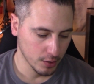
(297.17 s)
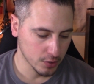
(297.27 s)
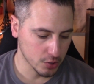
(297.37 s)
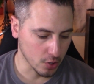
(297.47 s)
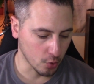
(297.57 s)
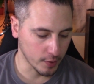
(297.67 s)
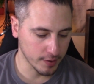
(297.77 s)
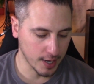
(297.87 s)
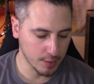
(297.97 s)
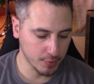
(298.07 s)
So with
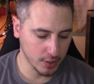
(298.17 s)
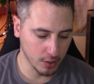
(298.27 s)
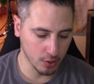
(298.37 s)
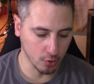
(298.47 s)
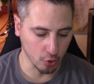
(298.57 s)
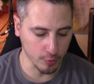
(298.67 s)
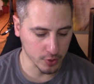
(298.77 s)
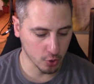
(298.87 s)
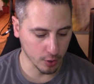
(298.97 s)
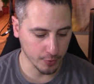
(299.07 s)
the IPO,
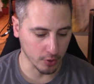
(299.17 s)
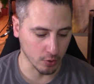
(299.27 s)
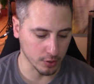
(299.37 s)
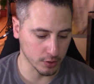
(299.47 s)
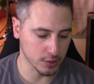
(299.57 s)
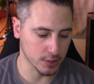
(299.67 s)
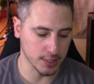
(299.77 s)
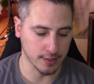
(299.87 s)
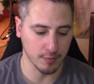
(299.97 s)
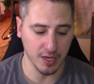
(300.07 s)
Uber's corporate owners are
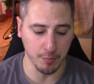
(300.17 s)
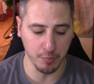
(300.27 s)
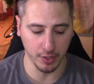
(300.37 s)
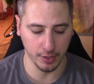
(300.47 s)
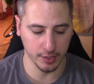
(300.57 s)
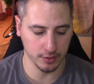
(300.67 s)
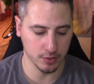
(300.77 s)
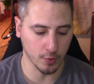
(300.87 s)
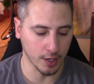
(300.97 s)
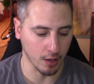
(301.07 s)
set to make
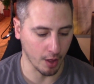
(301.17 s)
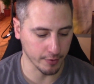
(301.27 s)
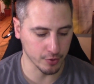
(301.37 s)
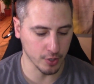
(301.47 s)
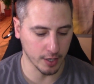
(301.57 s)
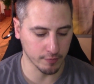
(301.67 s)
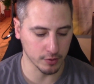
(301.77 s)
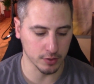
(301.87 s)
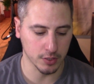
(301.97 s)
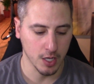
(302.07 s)
billions while other
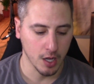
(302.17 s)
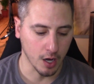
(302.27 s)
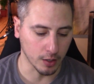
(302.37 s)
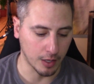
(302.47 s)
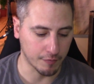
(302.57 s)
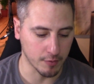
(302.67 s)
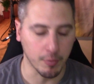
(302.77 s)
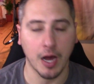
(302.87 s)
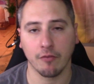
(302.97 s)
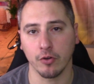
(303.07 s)
drivers are left in
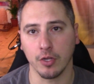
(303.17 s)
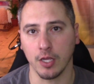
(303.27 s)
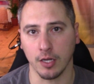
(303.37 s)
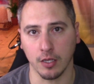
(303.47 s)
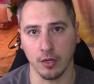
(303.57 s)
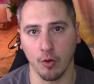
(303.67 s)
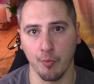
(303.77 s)
poverty and can go